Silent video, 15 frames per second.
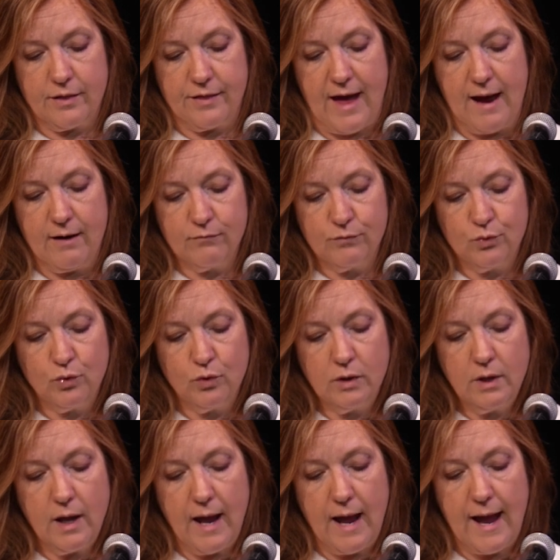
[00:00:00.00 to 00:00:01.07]
that
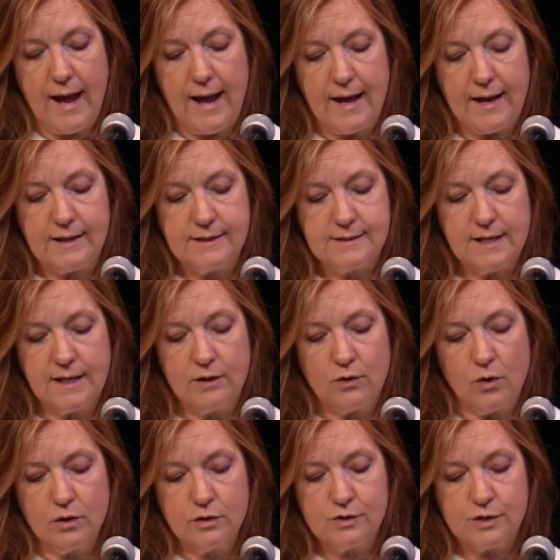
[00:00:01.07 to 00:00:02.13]
rule, and it
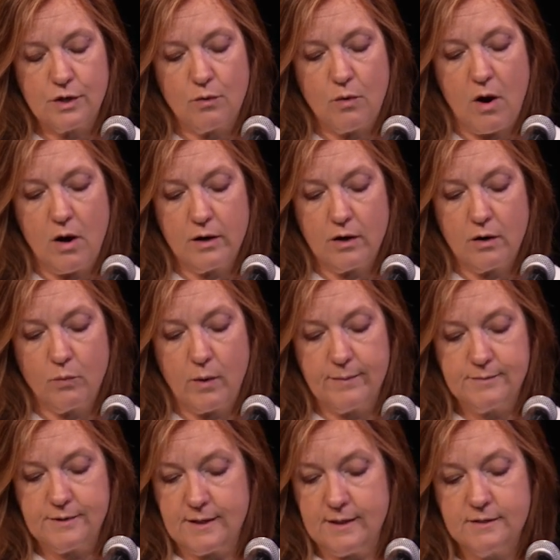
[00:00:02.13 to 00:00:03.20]
also on
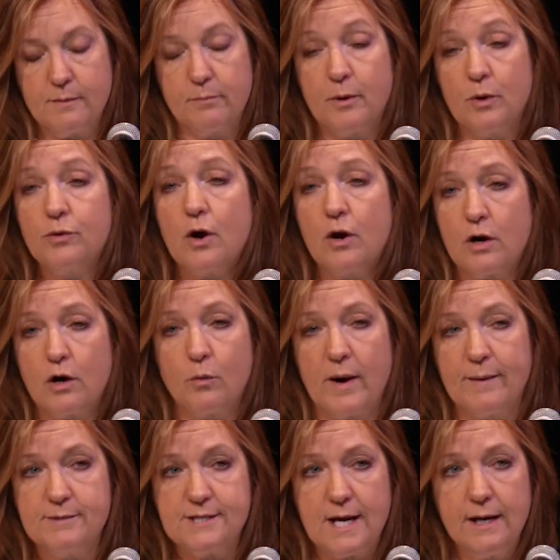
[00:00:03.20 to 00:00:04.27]
our these are both on our
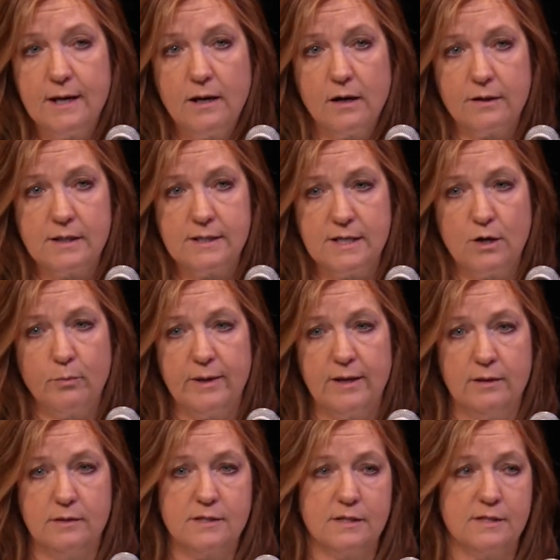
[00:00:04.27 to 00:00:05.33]
website, on the
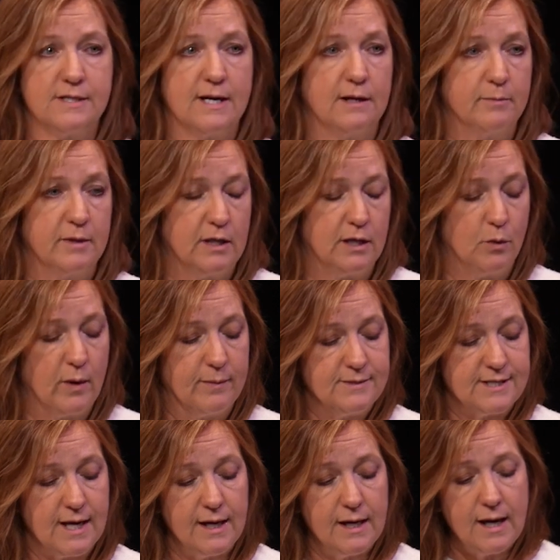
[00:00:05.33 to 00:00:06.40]
DOB Sustainability
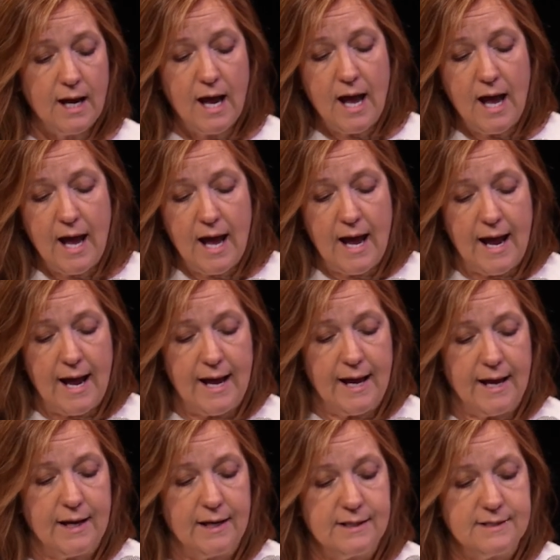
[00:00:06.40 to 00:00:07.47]
website,
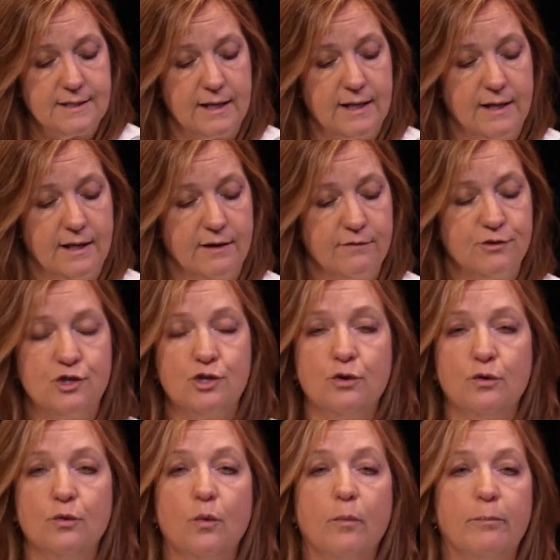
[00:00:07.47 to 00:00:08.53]
and it gives
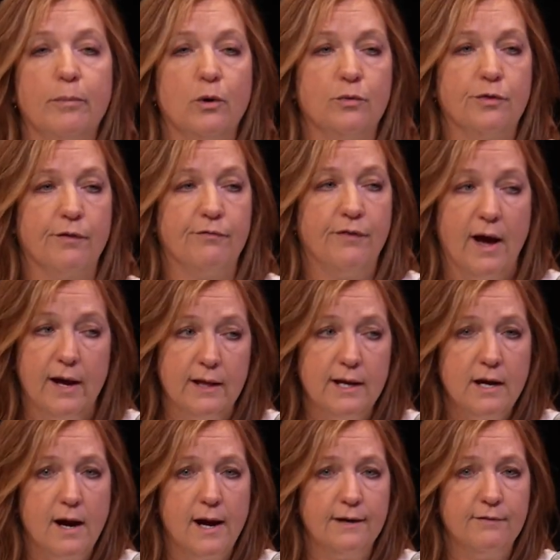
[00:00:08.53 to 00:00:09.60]
you both the
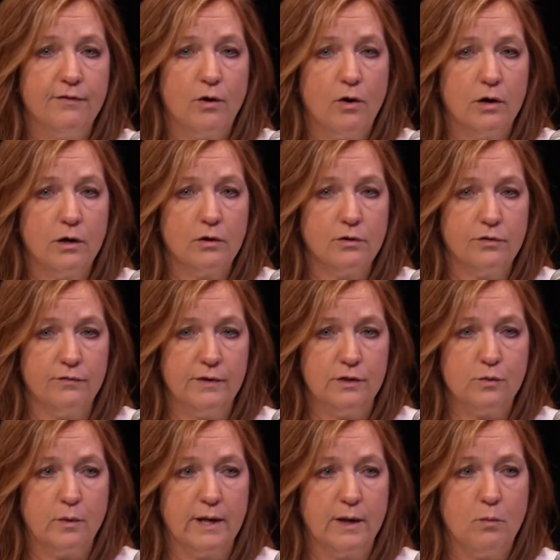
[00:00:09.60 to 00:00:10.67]
filing guide for Article
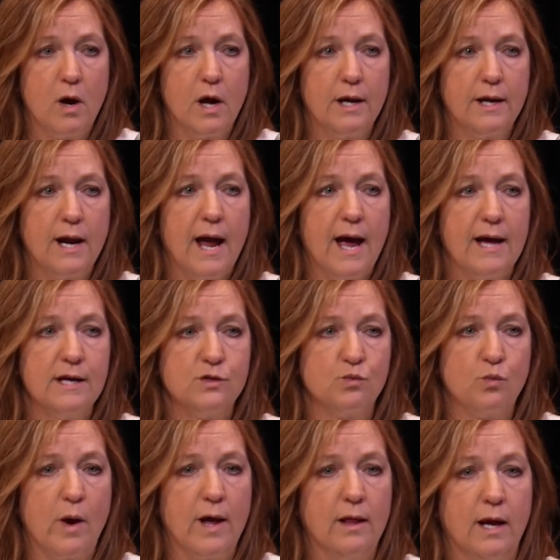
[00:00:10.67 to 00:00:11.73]
321
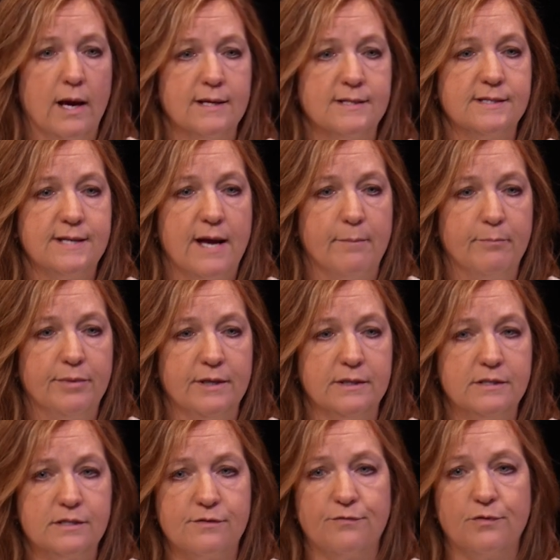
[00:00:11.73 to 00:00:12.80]
as well as
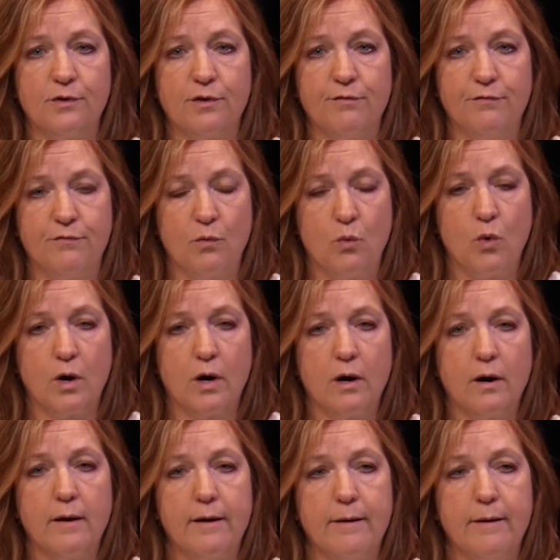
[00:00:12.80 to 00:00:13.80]
templates for the 4